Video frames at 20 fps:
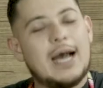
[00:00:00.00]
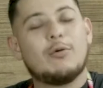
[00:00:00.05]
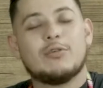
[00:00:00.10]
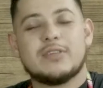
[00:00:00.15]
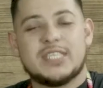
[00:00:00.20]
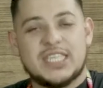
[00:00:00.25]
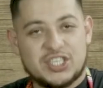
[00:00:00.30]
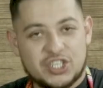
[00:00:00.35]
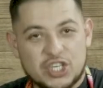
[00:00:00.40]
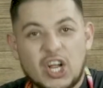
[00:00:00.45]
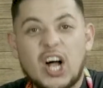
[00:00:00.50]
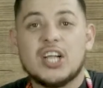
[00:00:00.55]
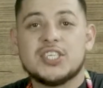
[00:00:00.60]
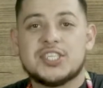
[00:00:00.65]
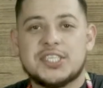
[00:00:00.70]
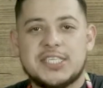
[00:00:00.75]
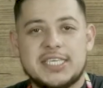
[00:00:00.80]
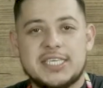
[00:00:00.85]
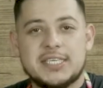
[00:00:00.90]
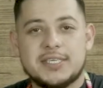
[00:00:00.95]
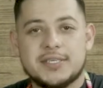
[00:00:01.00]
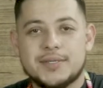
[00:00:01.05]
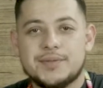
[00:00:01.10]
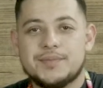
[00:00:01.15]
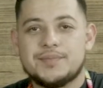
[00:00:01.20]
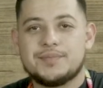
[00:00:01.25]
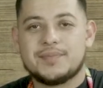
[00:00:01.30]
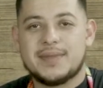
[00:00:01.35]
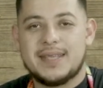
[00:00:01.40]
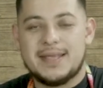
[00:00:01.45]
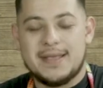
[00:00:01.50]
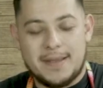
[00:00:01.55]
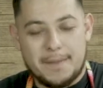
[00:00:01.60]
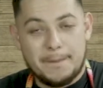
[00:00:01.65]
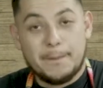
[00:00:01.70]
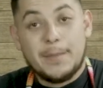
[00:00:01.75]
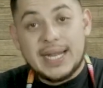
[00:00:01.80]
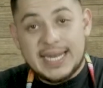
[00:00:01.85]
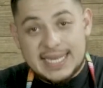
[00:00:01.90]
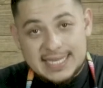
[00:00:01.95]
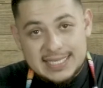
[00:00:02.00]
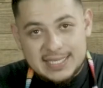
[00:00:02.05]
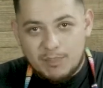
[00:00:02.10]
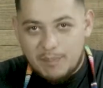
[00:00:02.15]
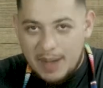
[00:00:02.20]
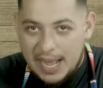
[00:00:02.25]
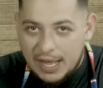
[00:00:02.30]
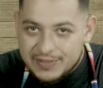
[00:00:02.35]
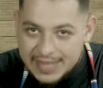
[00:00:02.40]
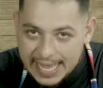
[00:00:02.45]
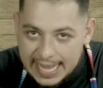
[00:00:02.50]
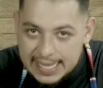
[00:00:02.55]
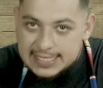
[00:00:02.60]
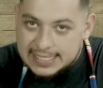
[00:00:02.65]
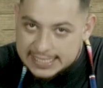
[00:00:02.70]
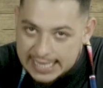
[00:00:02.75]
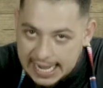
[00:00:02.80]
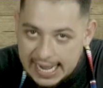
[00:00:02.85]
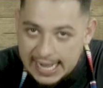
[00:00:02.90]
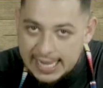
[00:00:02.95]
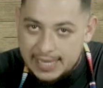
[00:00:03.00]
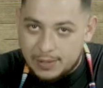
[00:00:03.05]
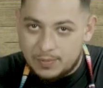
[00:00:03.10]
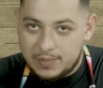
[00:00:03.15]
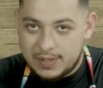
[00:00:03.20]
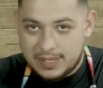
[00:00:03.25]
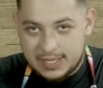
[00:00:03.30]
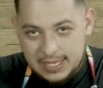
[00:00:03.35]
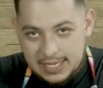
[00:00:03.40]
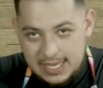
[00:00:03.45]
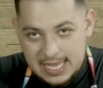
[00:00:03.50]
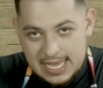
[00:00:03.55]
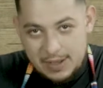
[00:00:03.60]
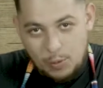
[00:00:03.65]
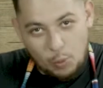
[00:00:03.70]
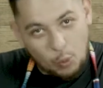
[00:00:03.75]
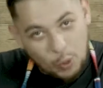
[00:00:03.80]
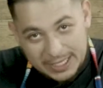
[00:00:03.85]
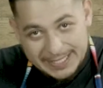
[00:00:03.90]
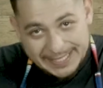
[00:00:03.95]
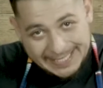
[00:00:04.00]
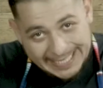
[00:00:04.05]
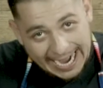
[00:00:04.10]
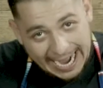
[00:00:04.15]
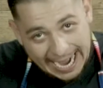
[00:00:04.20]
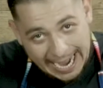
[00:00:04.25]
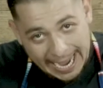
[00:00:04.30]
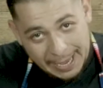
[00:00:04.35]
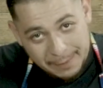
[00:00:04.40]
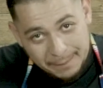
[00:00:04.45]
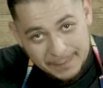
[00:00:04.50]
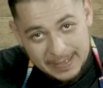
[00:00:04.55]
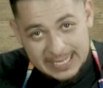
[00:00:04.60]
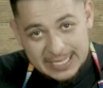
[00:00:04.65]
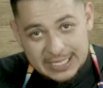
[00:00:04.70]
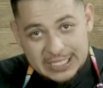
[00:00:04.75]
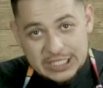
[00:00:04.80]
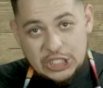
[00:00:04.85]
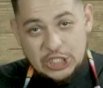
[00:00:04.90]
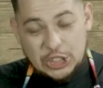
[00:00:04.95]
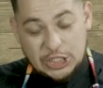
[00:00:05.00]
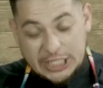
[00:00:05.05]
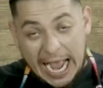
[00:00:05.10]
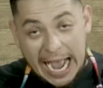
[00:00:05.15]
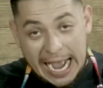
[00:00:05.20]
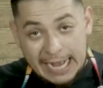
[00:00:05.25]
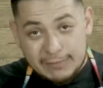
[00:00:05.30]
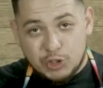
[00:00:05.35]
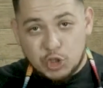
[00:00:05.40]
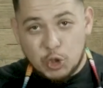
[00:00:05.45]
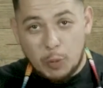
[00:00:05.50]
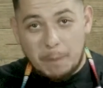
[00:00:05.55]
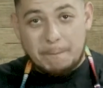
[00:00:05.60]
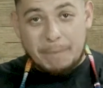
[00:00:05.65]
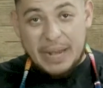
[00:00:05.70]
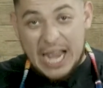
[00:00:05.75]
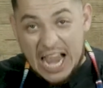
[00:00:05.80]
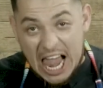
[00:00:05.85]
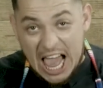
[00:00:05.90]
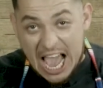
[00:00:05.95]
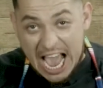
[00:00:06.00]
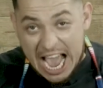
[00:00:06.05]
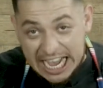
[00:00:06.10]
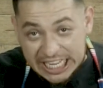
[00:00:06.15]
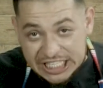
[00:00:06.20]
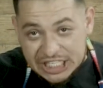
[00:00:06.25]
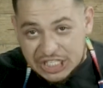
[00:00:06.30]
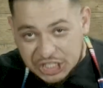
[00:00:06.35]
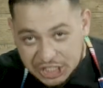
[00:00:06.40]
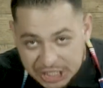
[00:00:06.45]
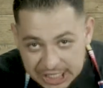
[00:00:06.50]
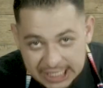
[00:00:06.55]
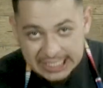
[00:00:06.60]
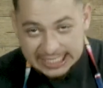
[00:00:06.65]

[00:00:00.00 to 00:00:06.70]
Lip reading: was exhausting. But it's about that time. What time? Time to plate!